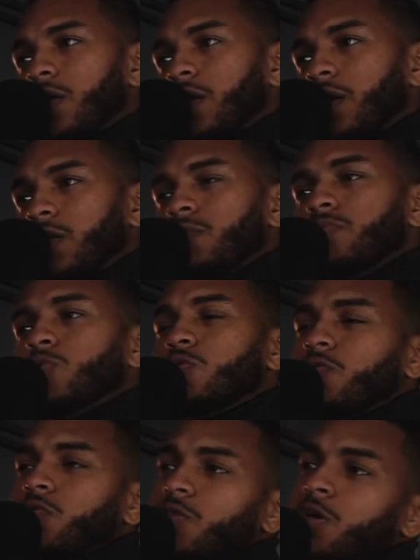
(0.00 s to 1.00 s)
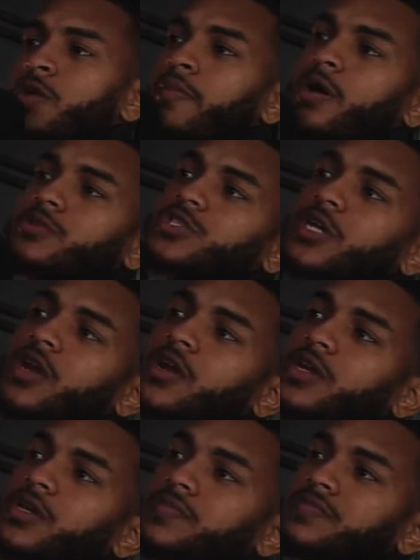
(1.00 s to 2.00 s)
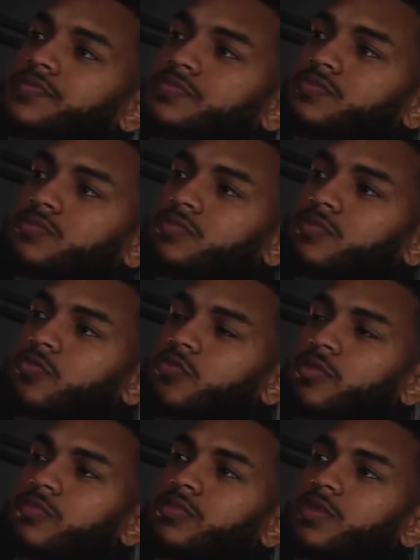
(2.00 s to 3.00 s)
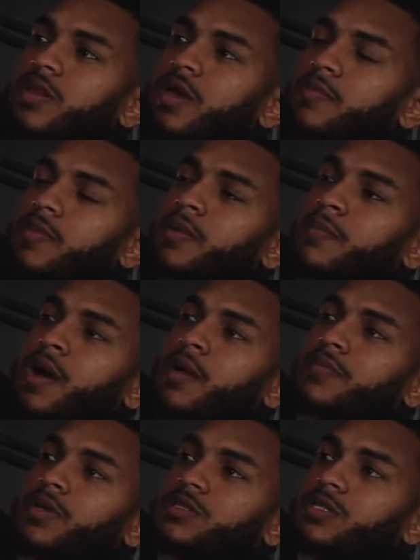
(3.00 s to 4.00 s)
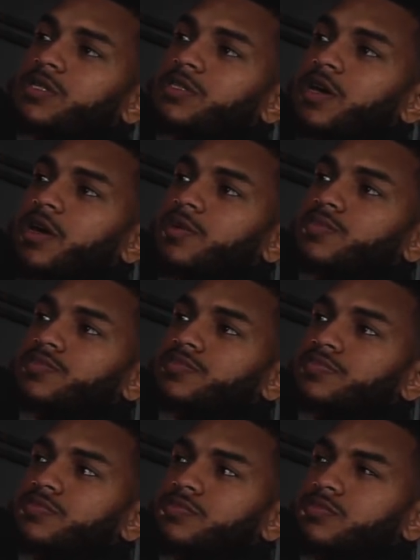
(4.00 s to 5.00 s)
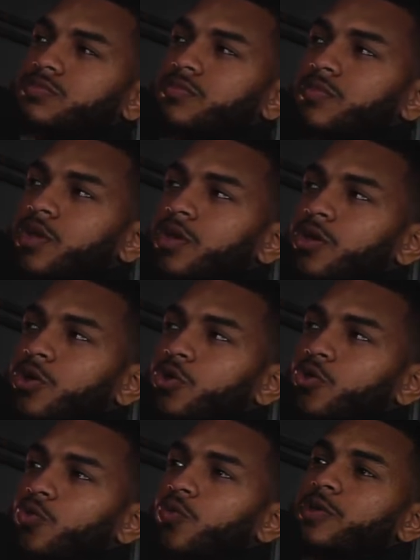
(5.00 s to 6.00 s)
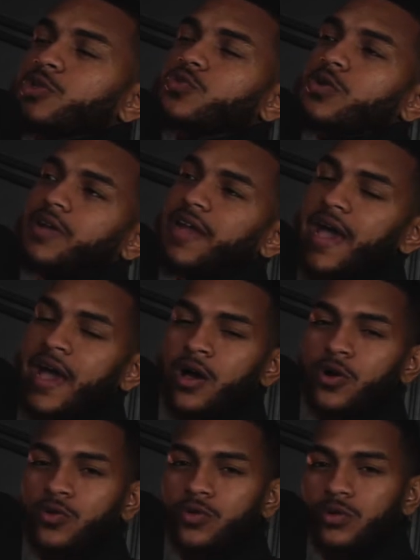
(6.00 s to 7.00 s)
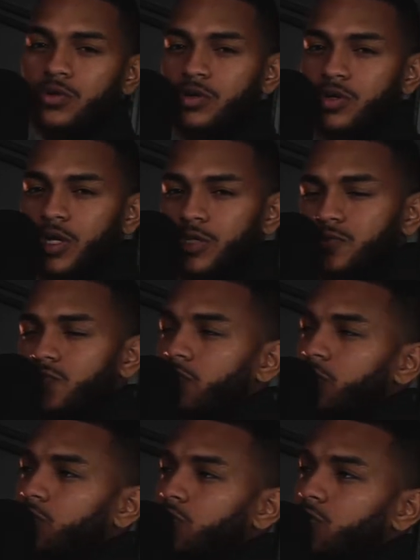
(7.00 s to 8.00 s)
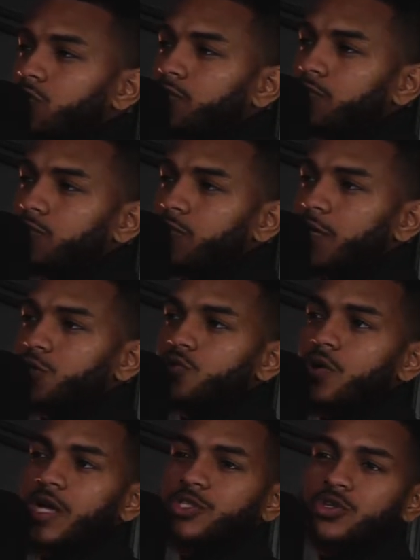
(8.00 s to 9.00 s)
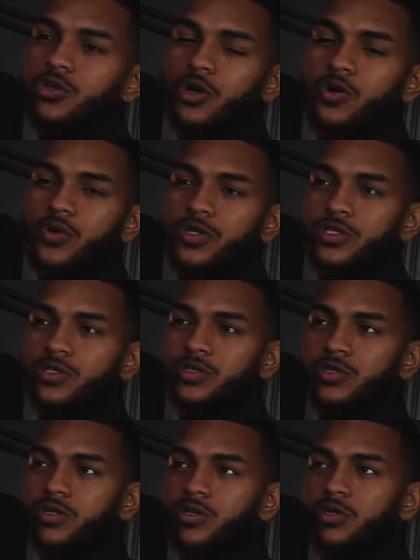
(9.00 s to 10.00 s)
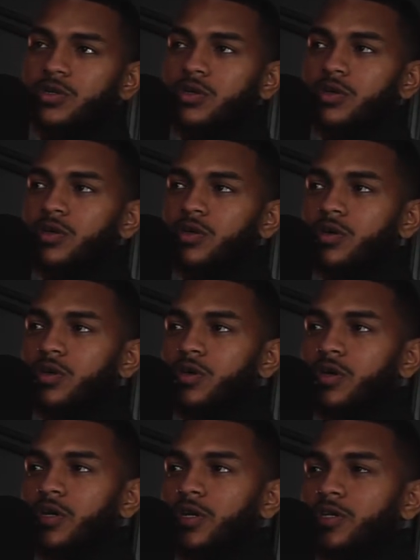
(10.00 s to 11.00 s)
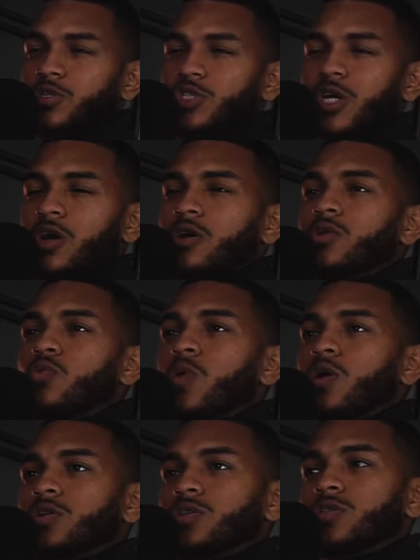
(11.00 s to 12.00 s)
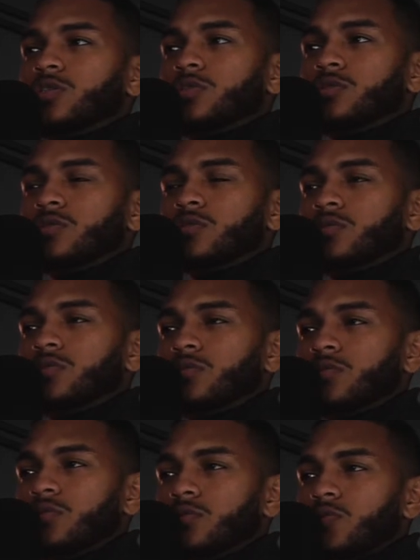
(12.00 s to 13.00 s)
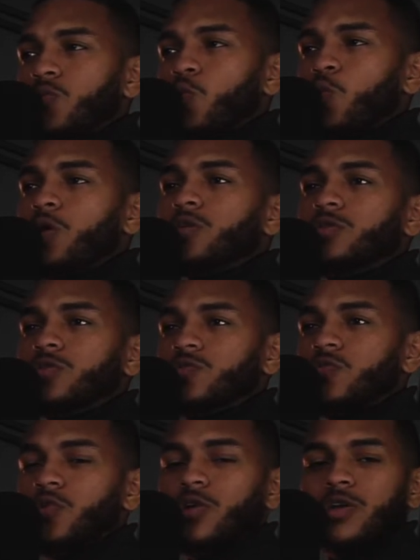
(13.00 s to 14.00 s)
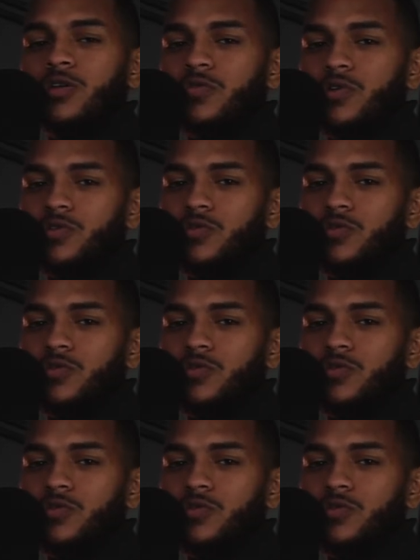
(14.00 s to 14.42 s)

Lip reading: And the beautiful thing about charity, in my opinion, is that when you are down and you feel that you are at your lowest, charity works wonders for an individual.